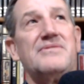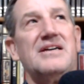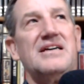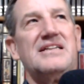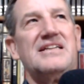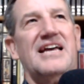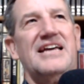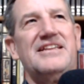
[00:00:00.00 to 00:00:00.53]

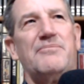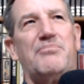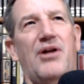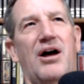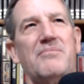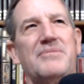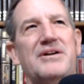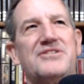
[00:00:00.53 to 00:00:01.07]
And the
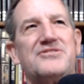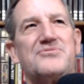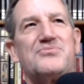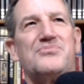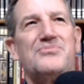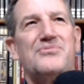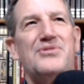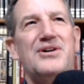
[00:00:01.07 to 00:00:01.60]
problem is
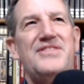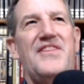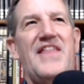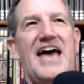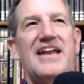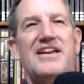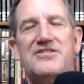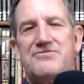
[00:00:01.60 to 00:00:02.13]
with
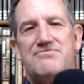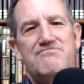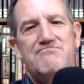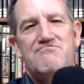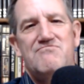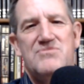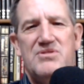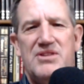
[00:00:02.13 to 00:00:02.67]
that is
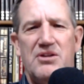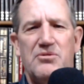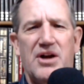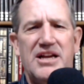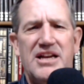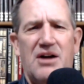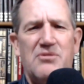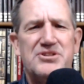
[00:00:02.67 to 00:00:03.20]
they're
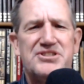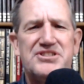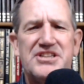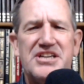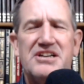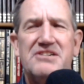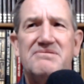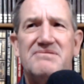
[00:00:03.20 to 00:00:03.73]
right. I wasn't
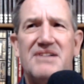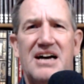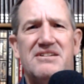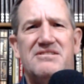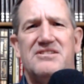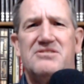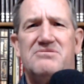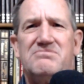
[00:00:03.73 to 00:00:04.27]
there. I
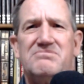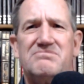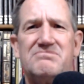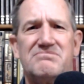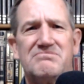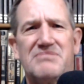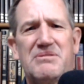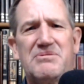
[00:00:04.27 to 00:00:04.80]
don't know.
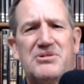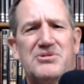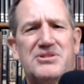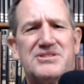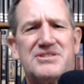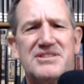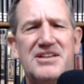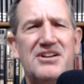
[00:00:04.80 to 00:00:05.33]
Maybe there
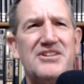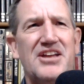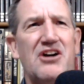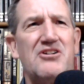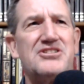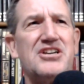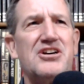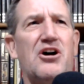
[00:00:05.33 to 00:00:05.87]
was, they
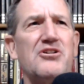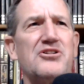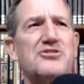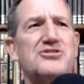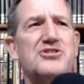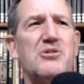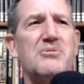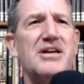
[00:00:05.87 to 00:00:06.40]
always say, oh, there
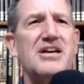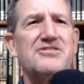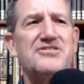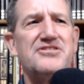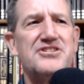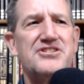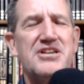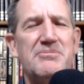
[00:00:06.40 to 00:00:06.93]
was nobody else
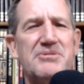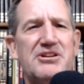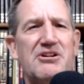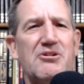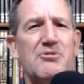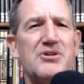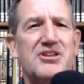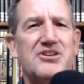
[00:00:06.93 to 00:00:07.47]
in the
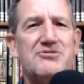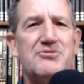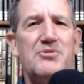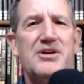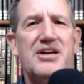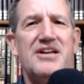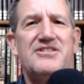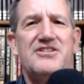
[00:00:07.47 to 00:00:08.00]
cemetery with us when
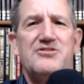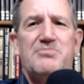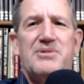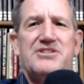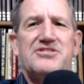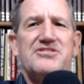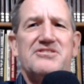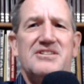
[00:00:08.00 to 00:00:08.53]
we got this
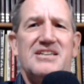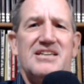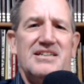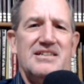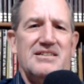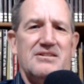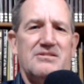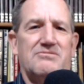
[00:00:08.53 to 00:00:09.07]
picture.
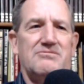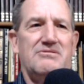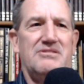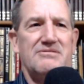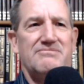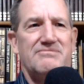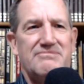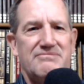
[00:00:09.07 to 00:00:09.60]

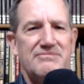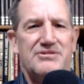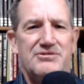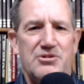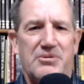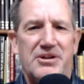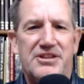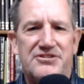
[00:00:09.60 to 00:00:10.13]
Well,
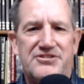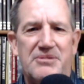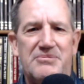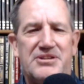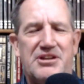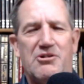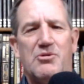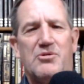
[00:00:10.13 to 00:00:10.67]
nobody in the
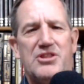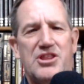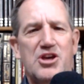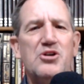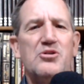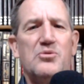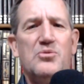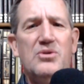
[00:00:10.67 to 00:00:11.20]
cemetery with
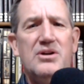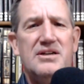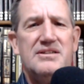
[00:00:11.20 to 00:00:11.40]
you.